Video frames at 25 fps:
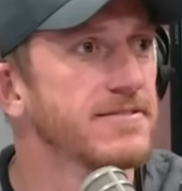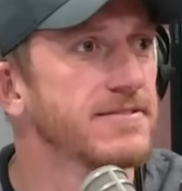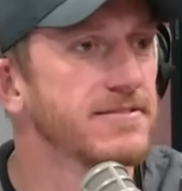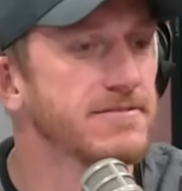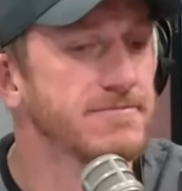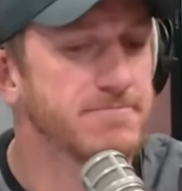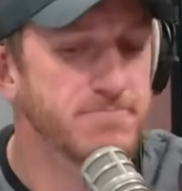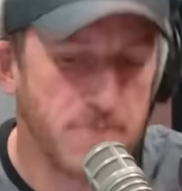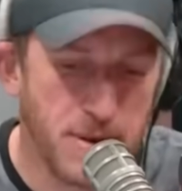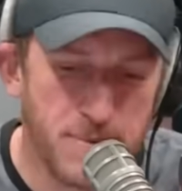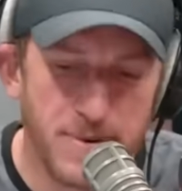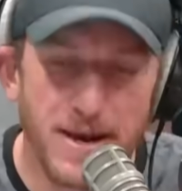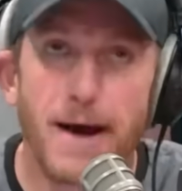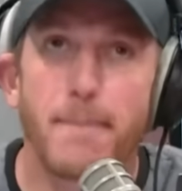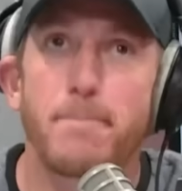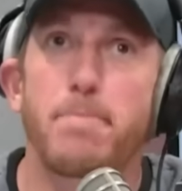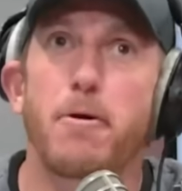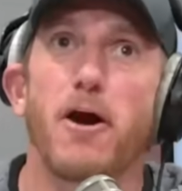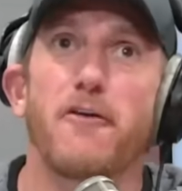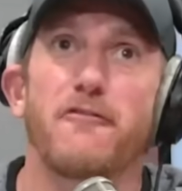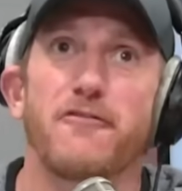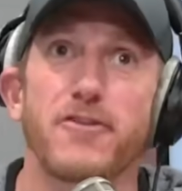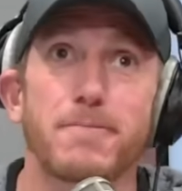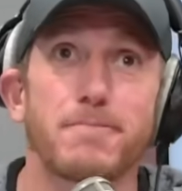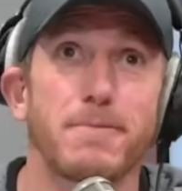Maybe not
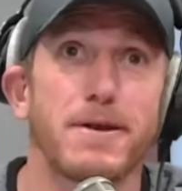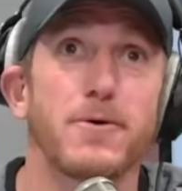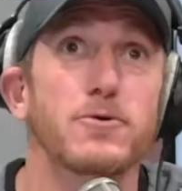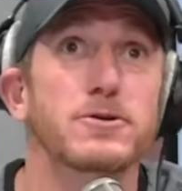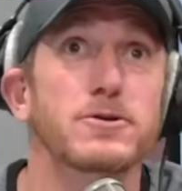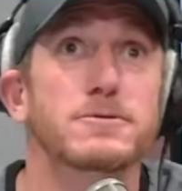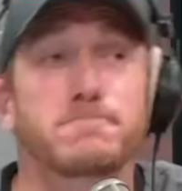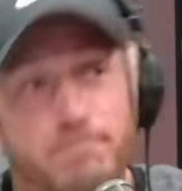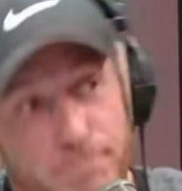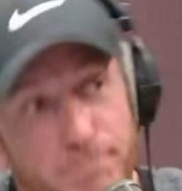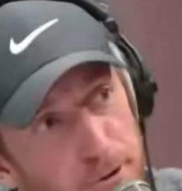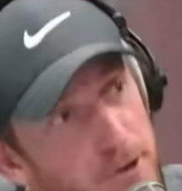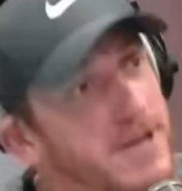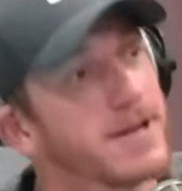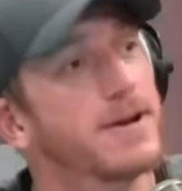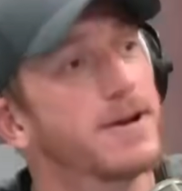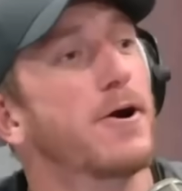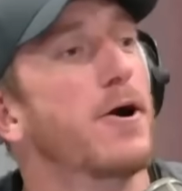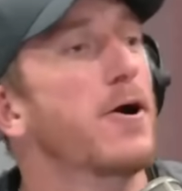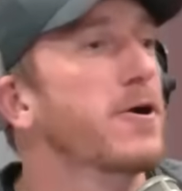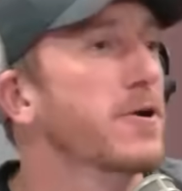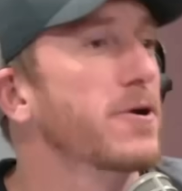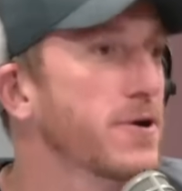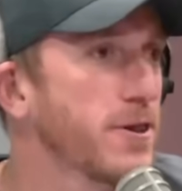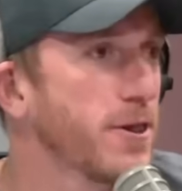perfect, but it was pretty
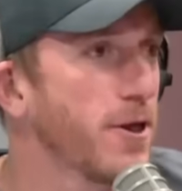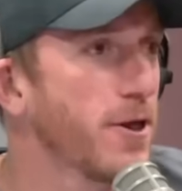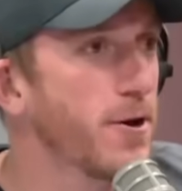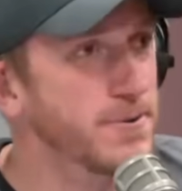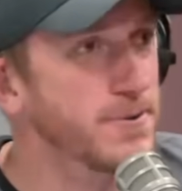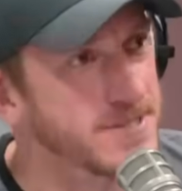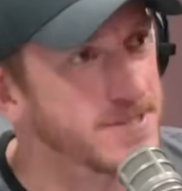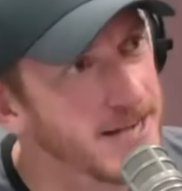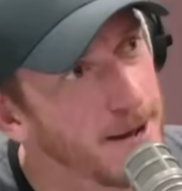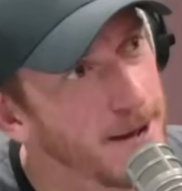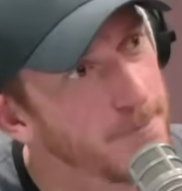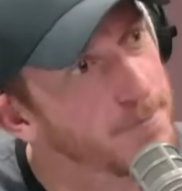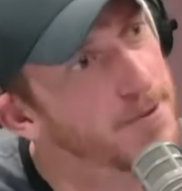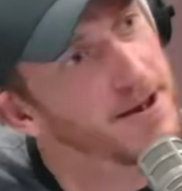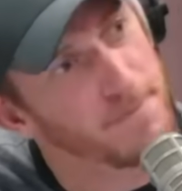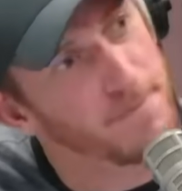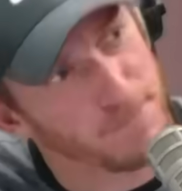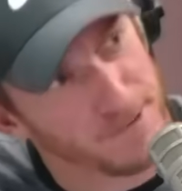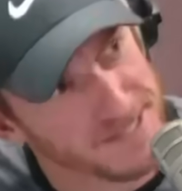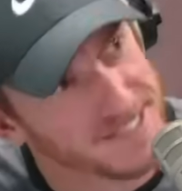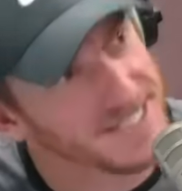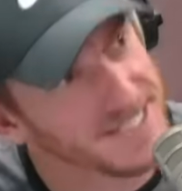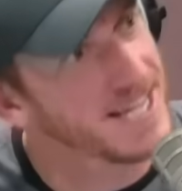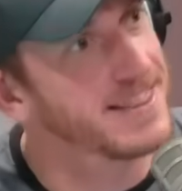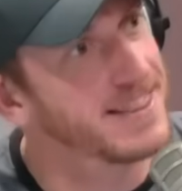darn close, and I'm going to
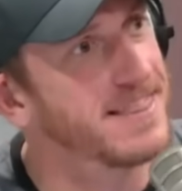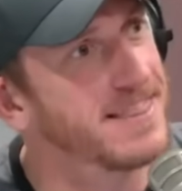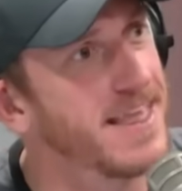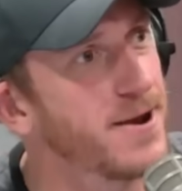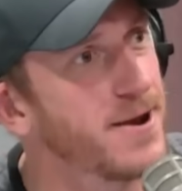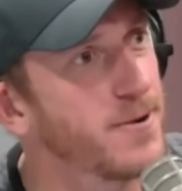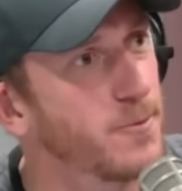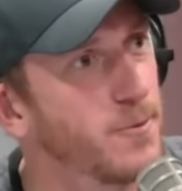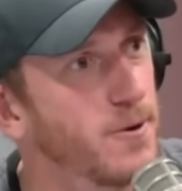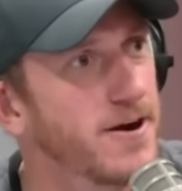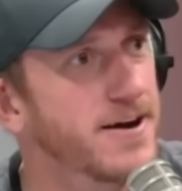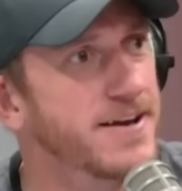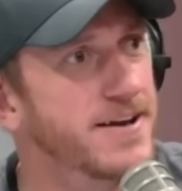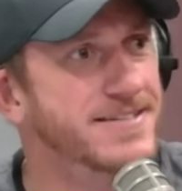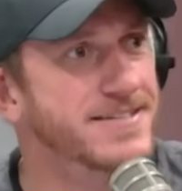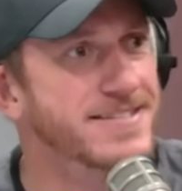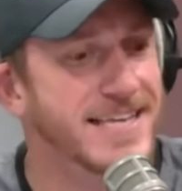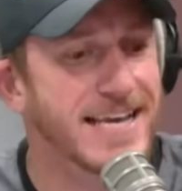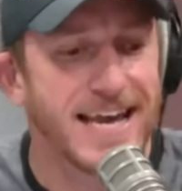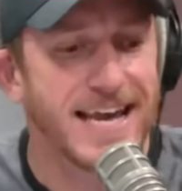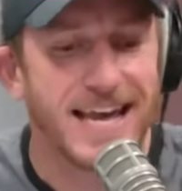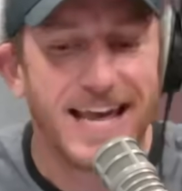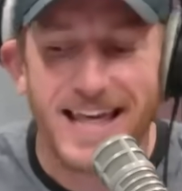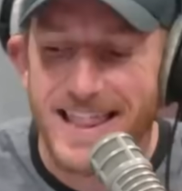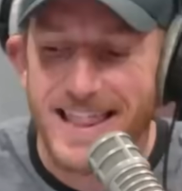pretend that it was.
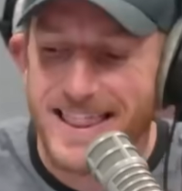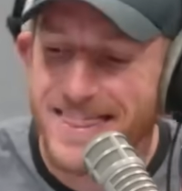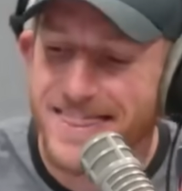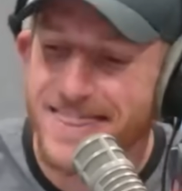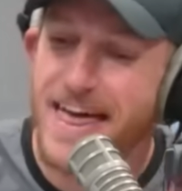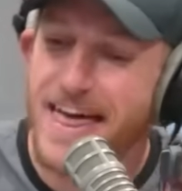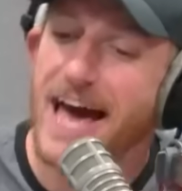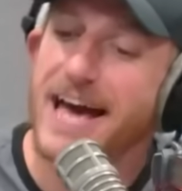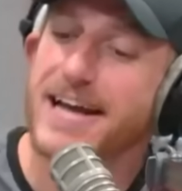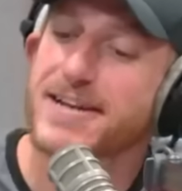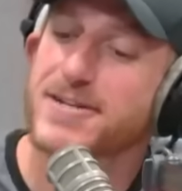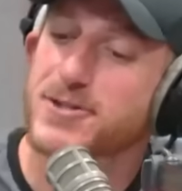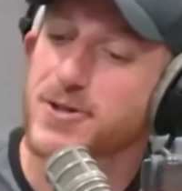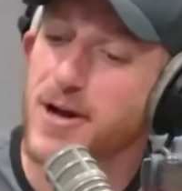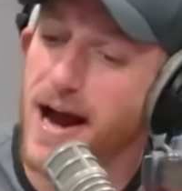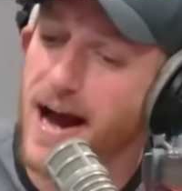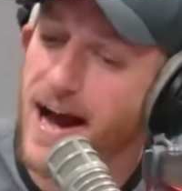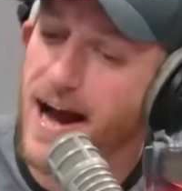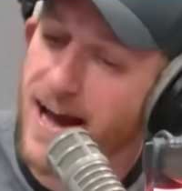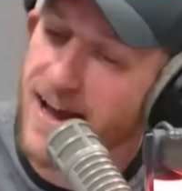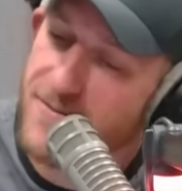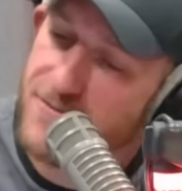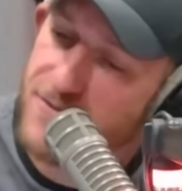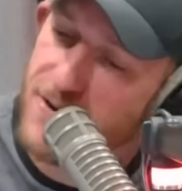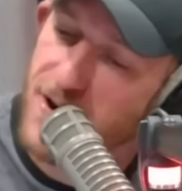That
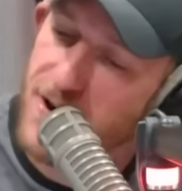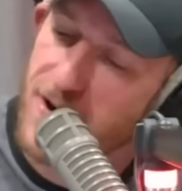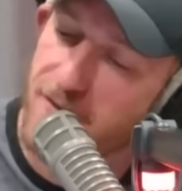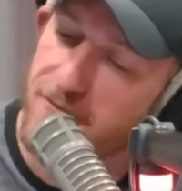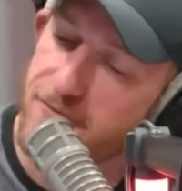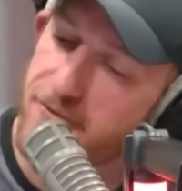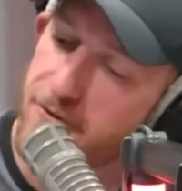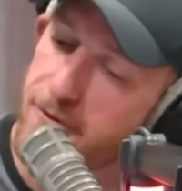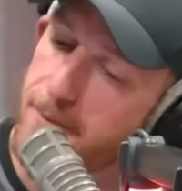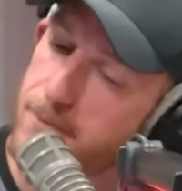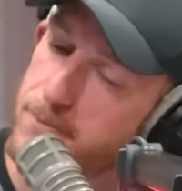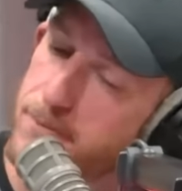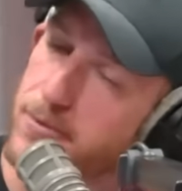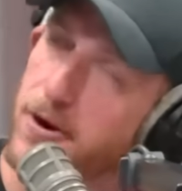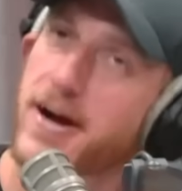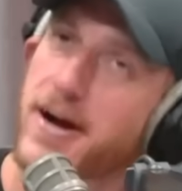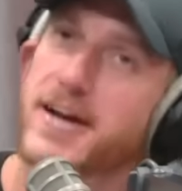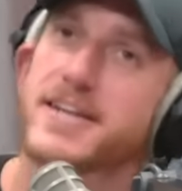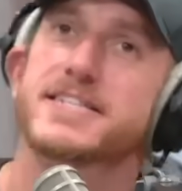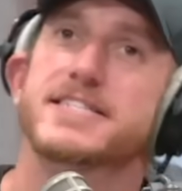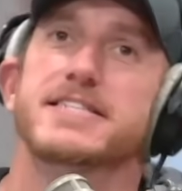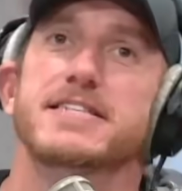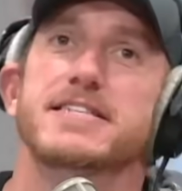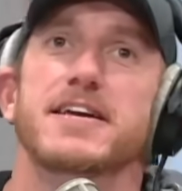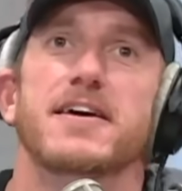drive from
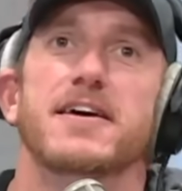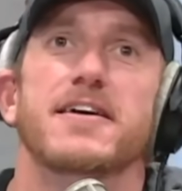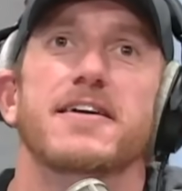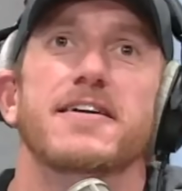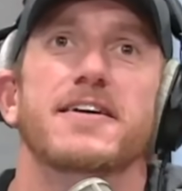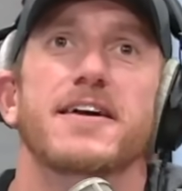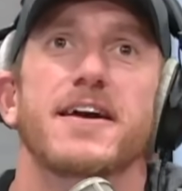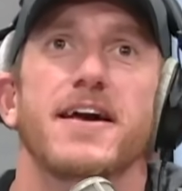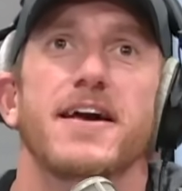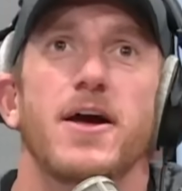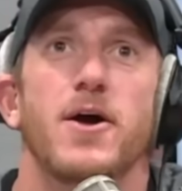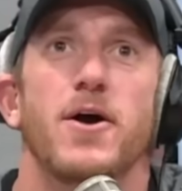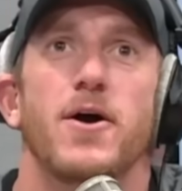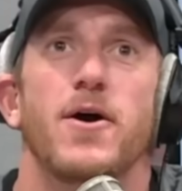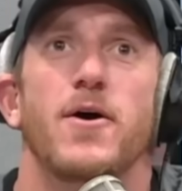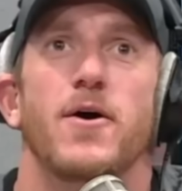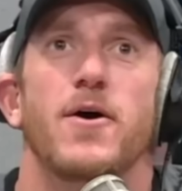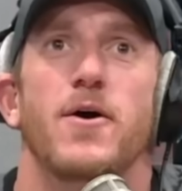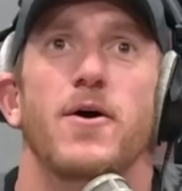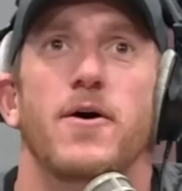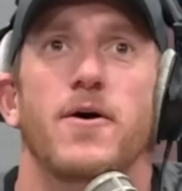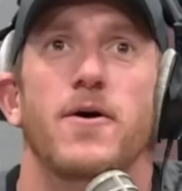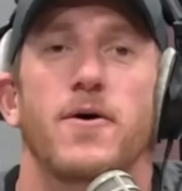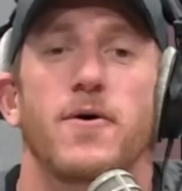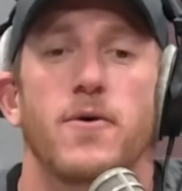Bryce Young
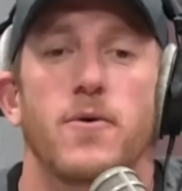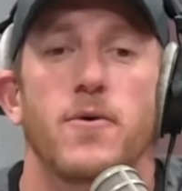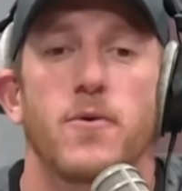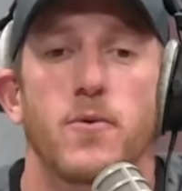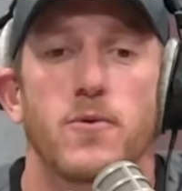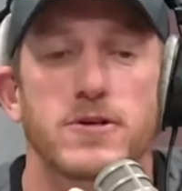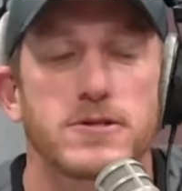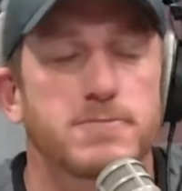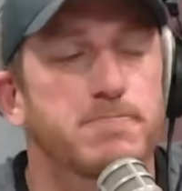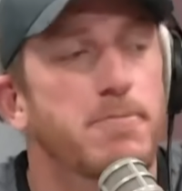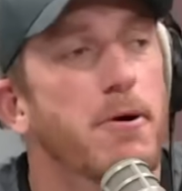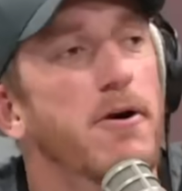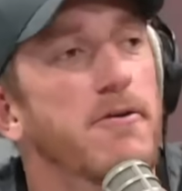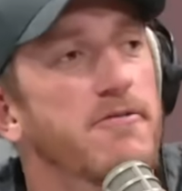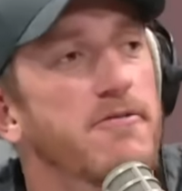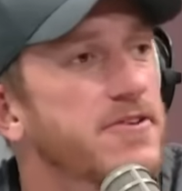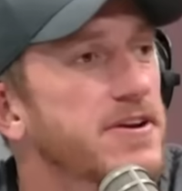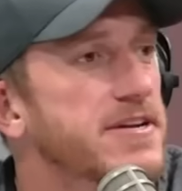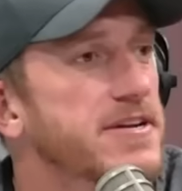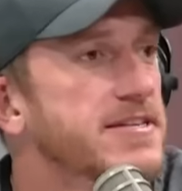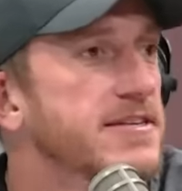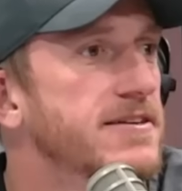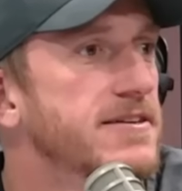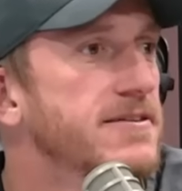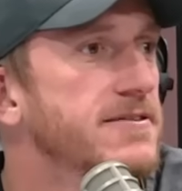was
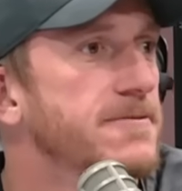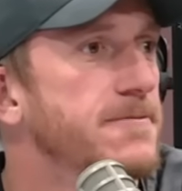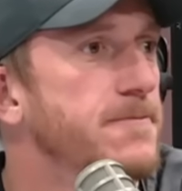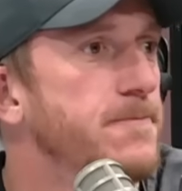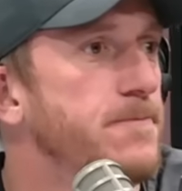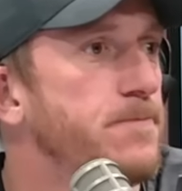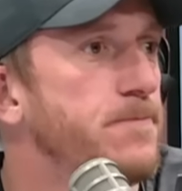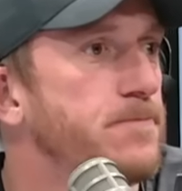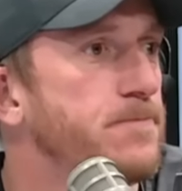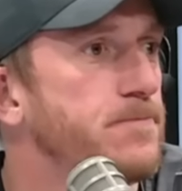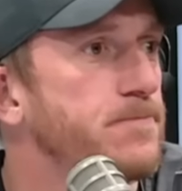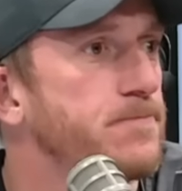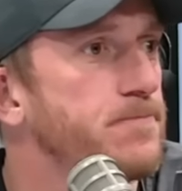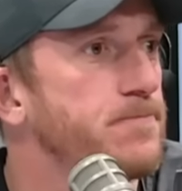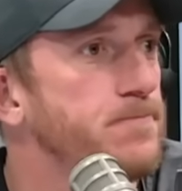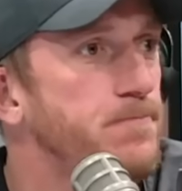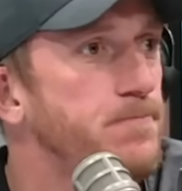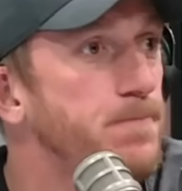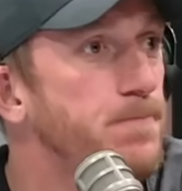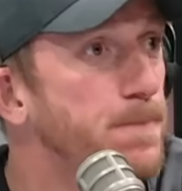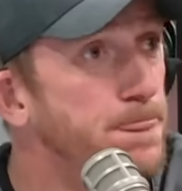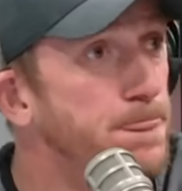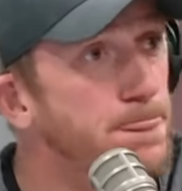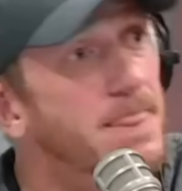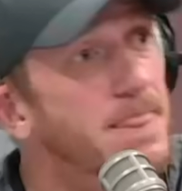perfect.
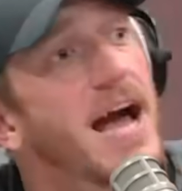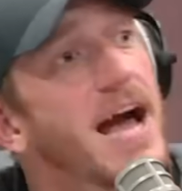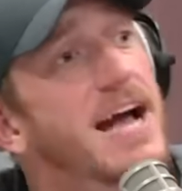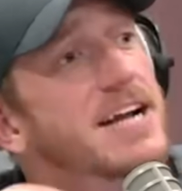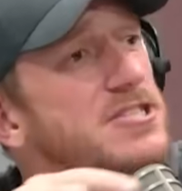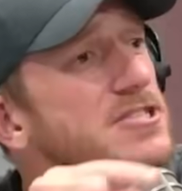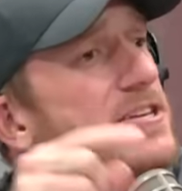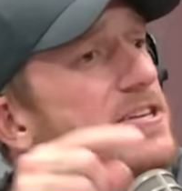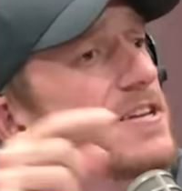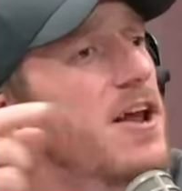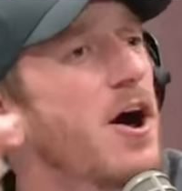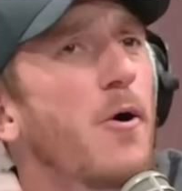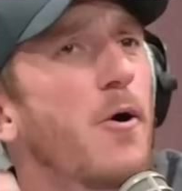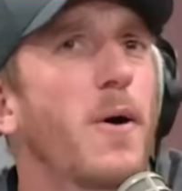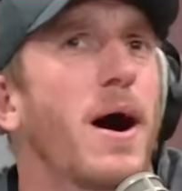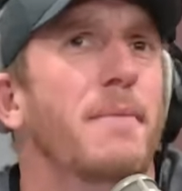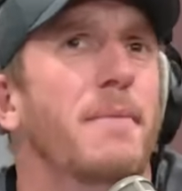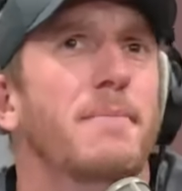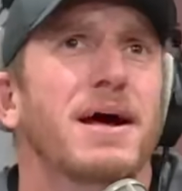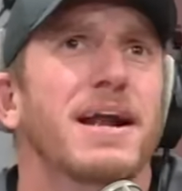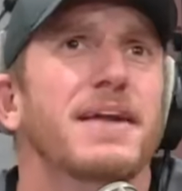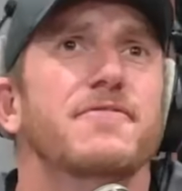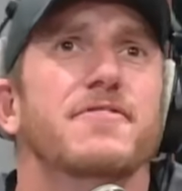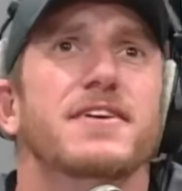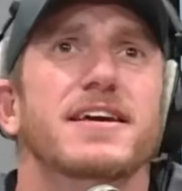Actually, no,
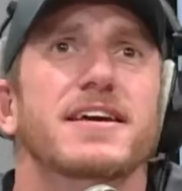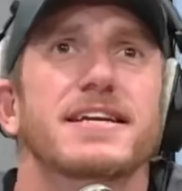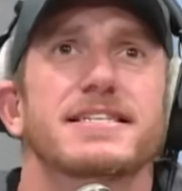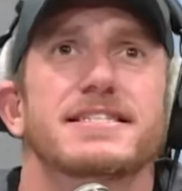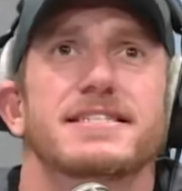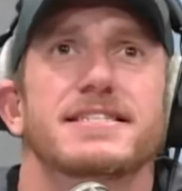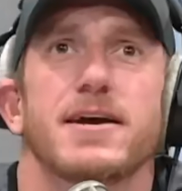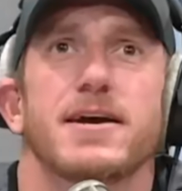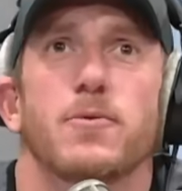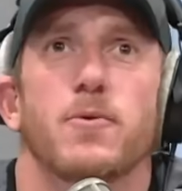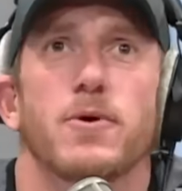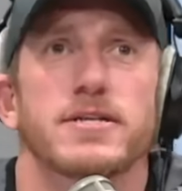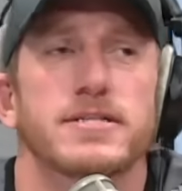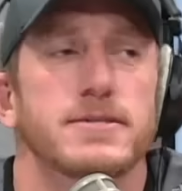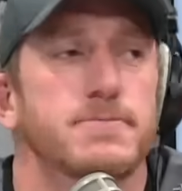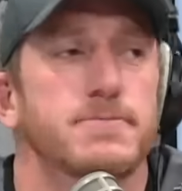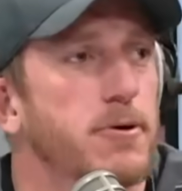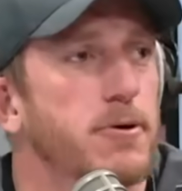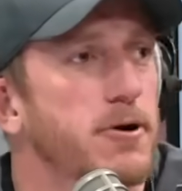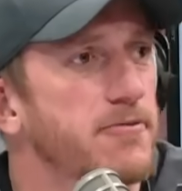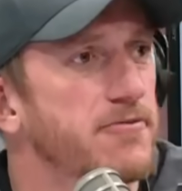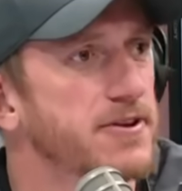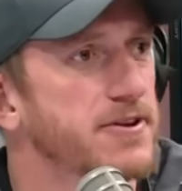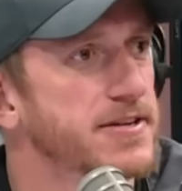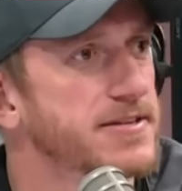I'm not even going to say it wasn't
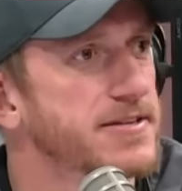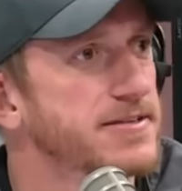perfect.